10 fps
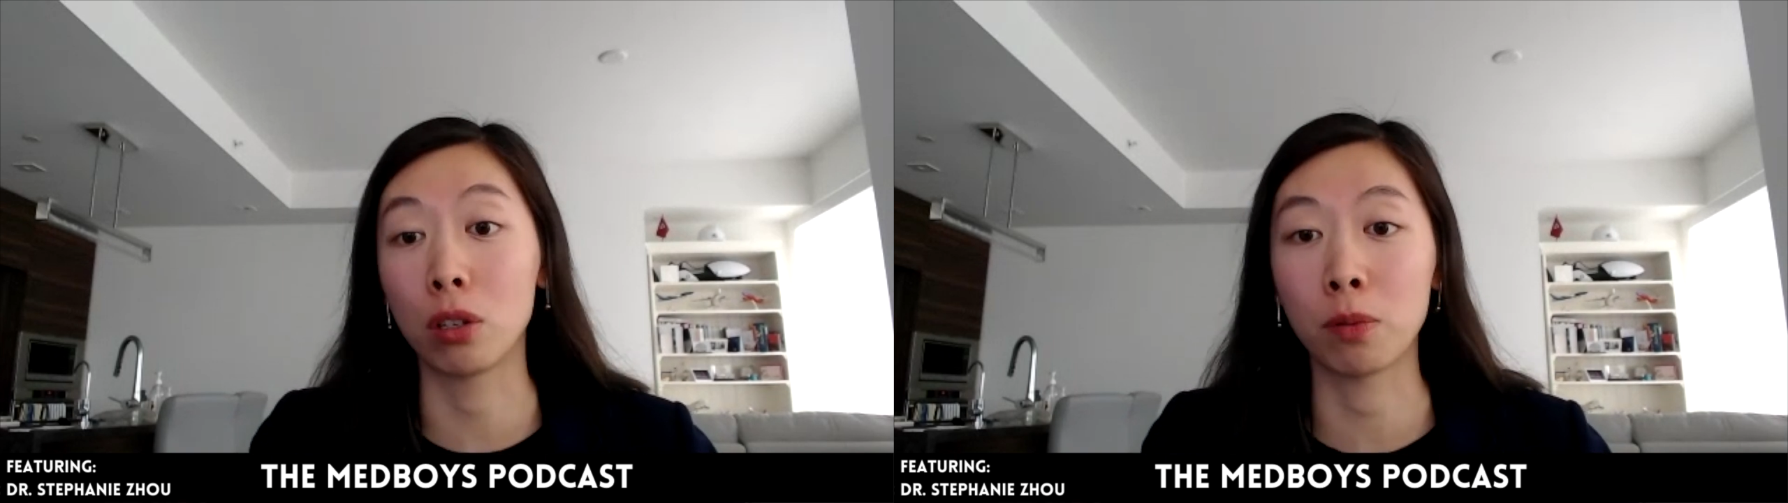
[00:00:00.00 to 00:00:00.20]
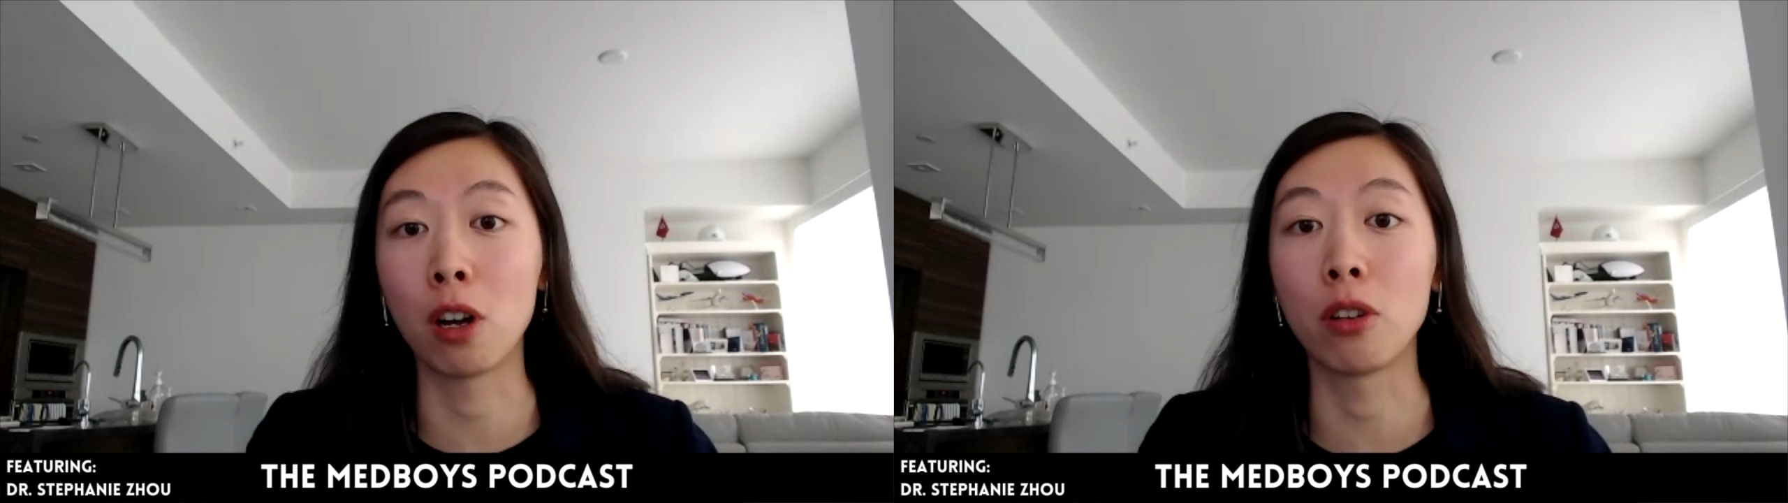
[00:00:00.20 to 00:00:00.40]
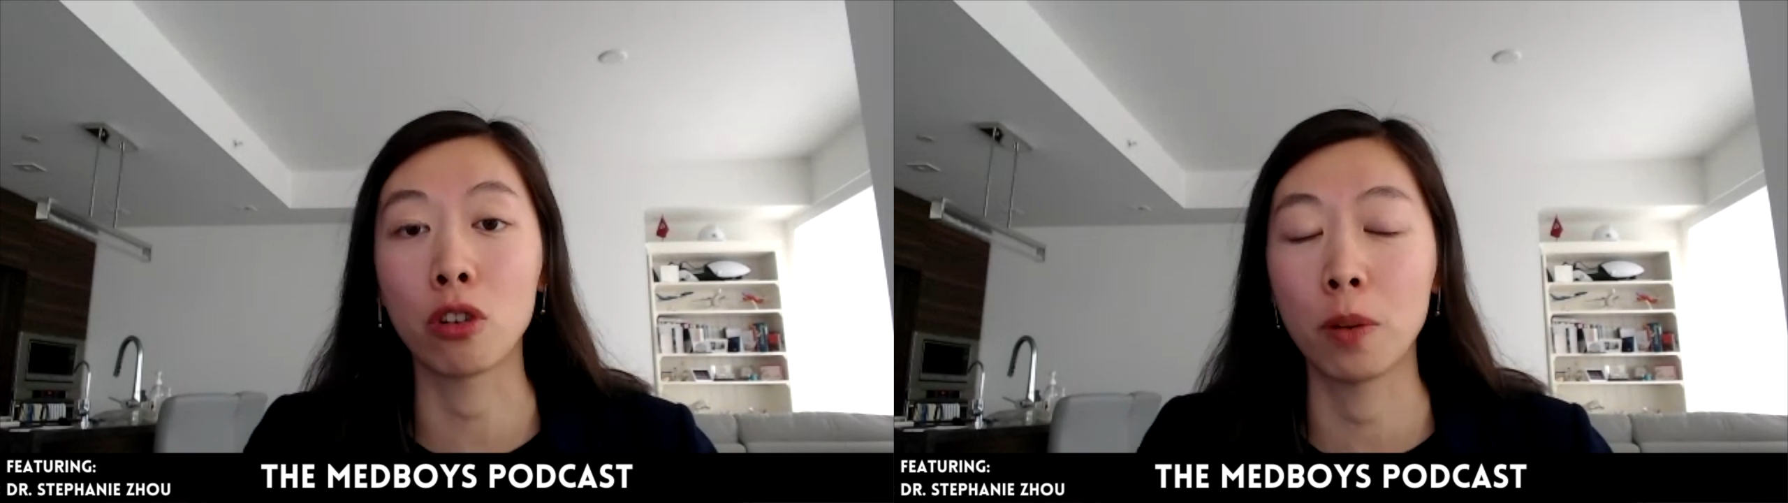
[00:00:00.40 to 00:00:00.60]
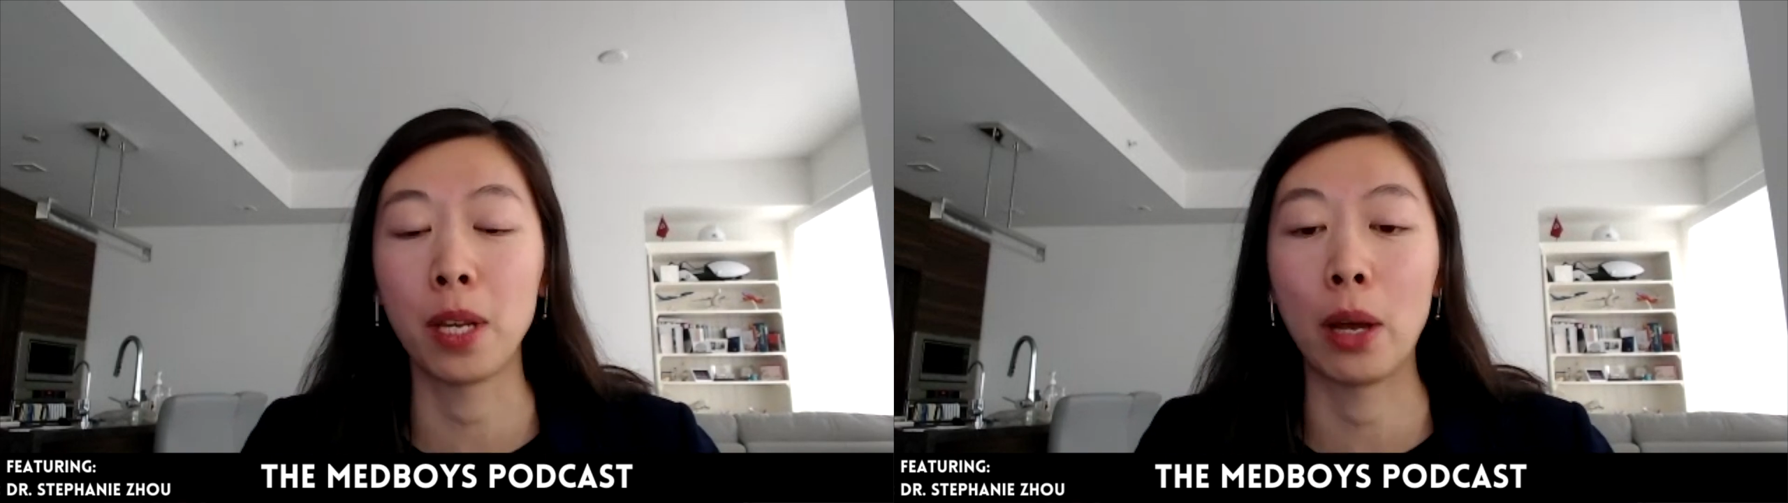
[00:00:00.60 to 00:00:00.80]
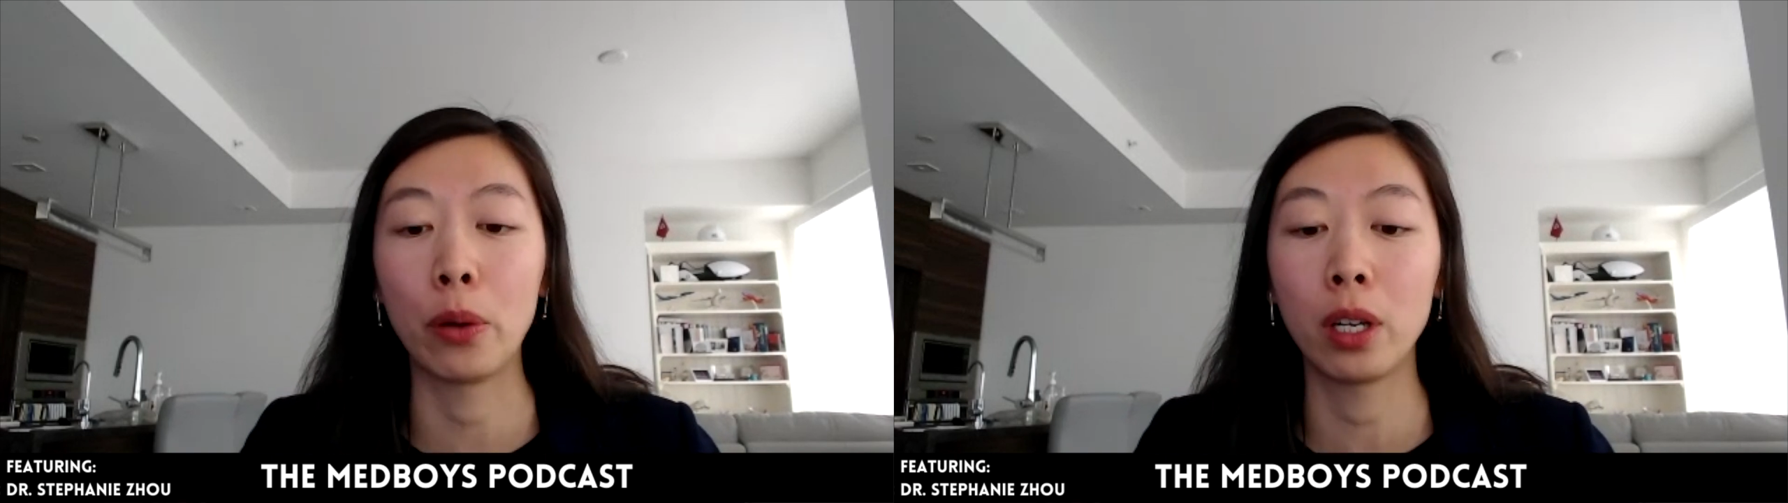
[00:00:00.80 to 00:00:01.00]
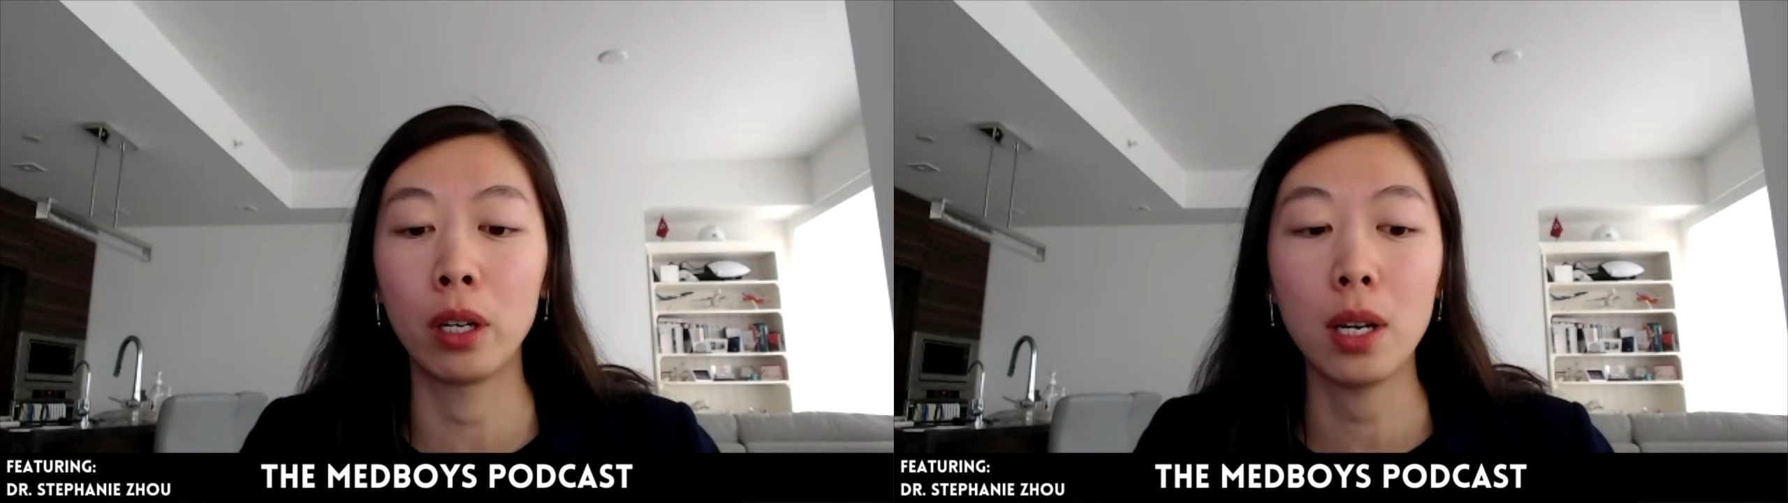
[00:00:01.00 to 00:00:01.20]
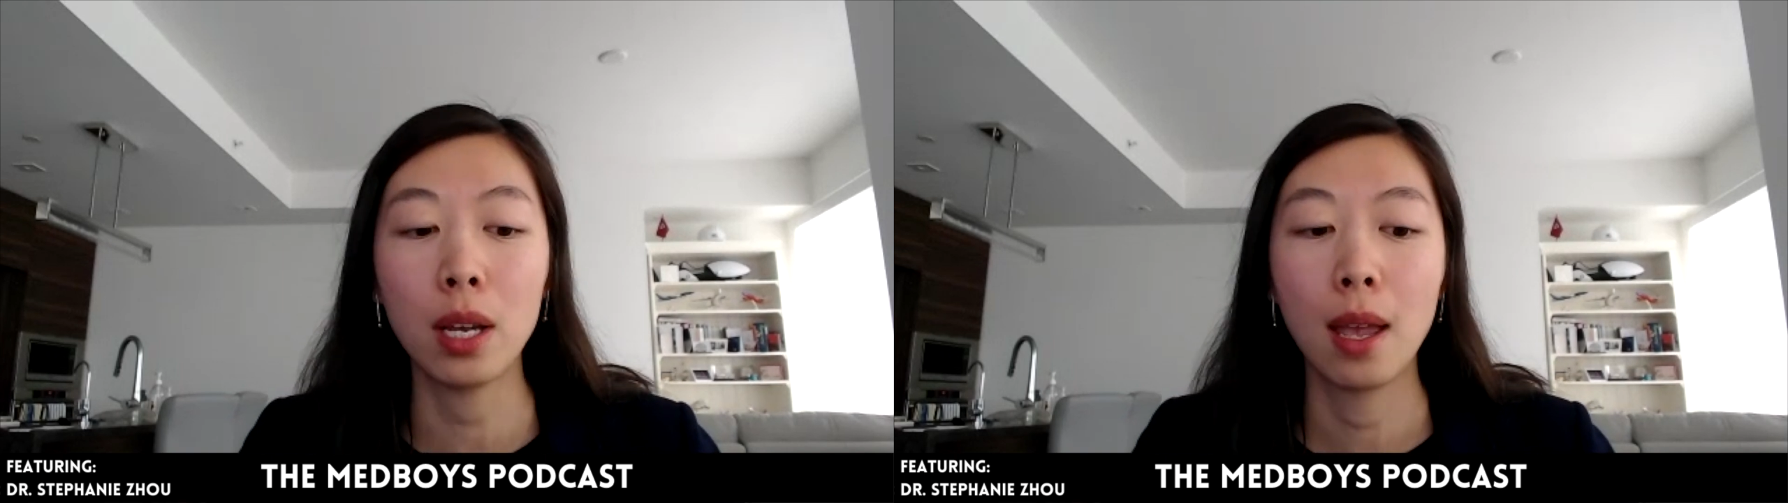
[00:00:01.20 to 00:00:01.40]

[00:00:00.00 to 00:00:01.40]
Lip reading: scholarships out there